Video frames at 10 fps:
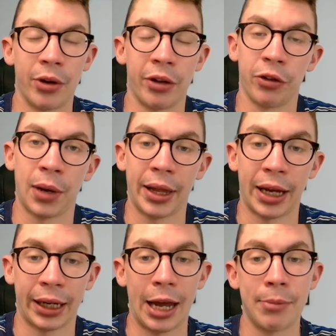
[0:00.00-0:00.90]
If you play that
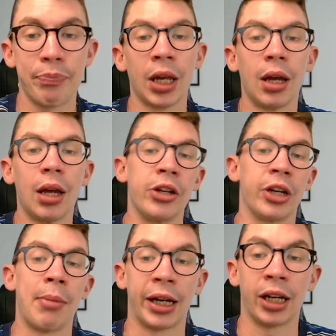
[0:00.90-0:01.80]
game, you can
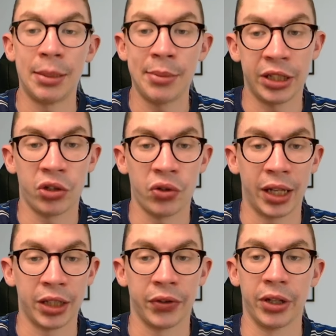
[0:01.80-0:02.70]
make unlimited
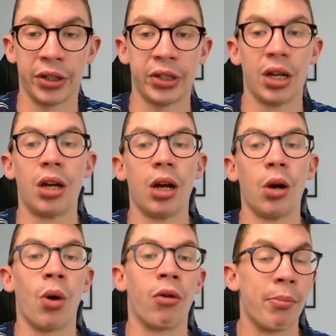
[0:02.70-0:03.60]
transfers
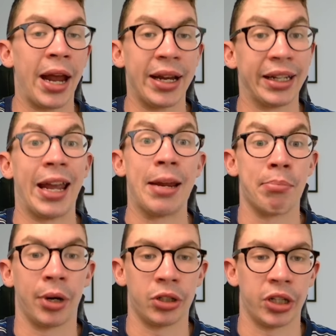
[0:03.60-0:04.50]
while remaining in
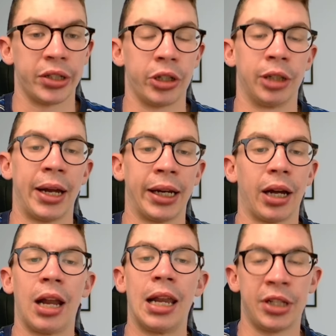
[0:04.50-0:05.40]
budget. So you can make
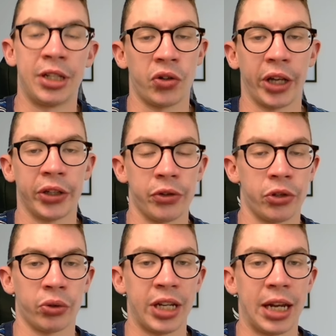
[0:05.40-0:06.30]
unlimited transfers to
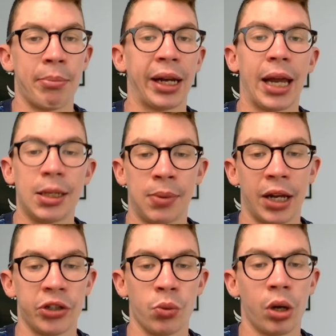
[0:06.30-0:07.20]
your team, pick any
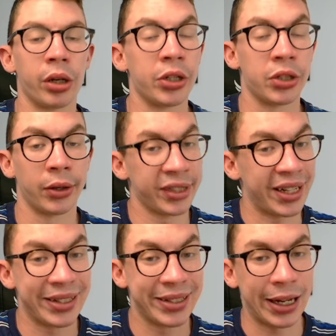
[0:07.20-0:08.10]
players you want, as long as they
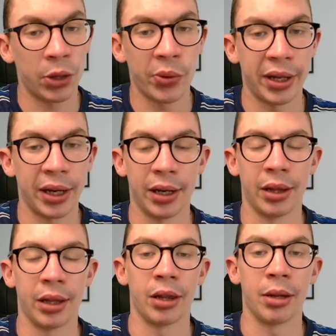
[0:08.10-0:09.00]
stick within
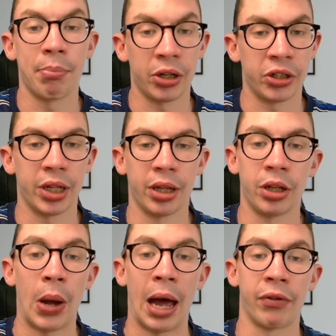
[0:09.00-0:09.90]
the budget that
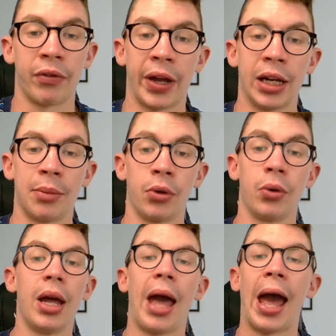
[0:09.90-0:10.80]
you have available.
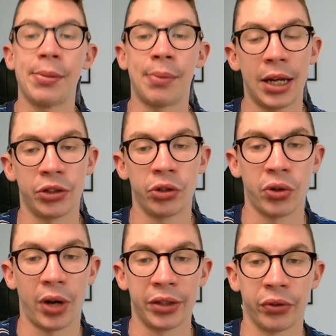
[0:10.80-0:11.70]
Any players you
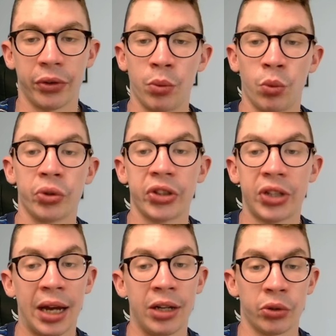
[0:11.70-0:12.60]
transfer in will
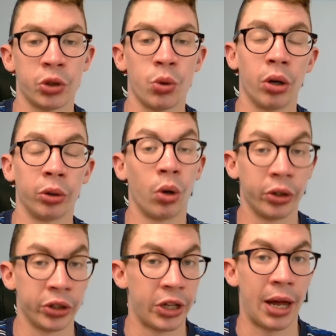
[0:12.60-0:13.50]
stay in your squad
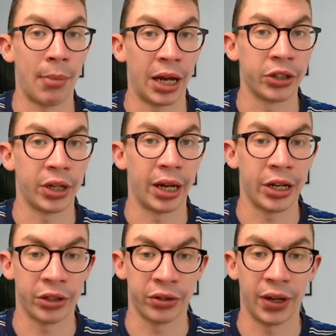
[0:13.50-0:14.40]
once that match day
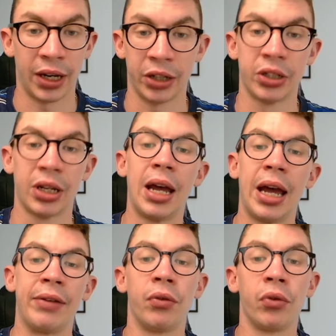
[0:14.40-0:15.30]
has finished.
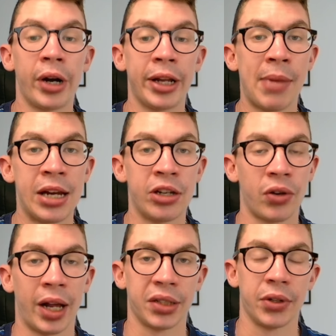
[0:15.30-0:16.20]
And if you've already made
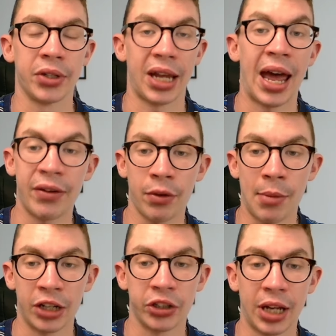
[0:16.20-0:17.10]
transfers ahead of a
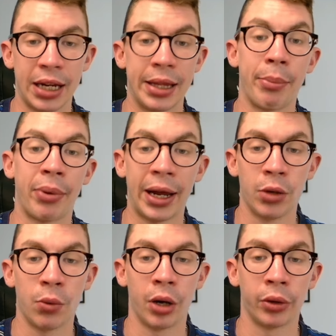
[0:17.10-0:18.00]
match day and then play your
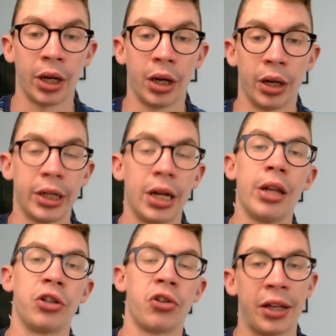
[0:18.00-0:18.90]
wild card,
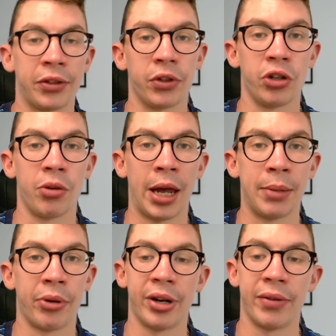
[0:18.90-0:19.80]
the transfers you made
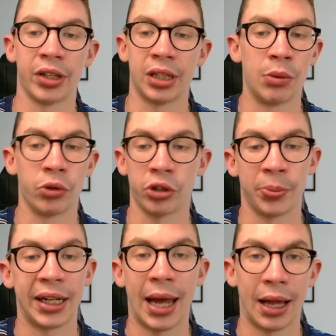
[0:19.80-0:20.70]
previously will just be
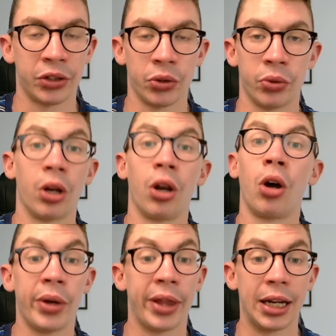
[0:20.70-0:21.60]
cancelled, along
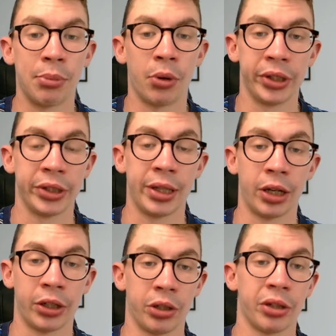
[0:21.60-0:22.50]
with any points
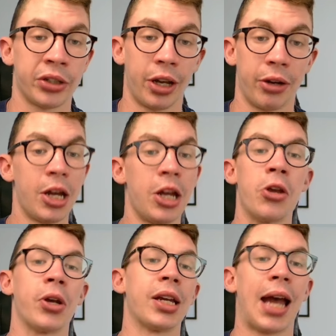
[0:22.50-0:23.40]
deductions. So you
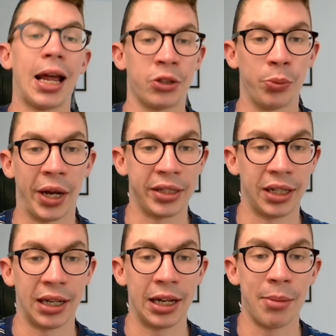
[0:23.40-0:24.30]
can cancel
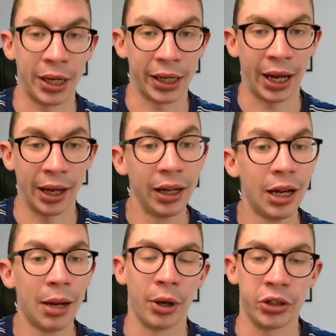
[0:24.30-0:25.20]
basically a big hit
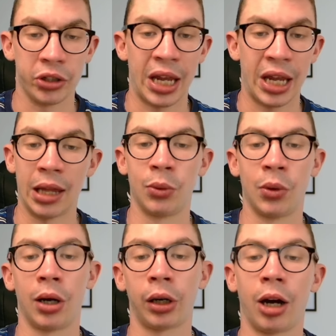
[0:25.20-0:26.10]
by just hitting the
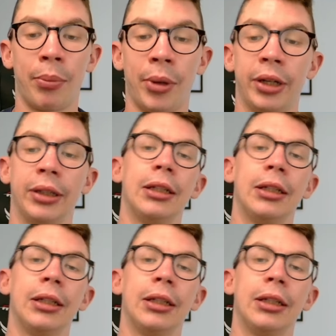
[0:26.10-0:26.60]
wildcard button.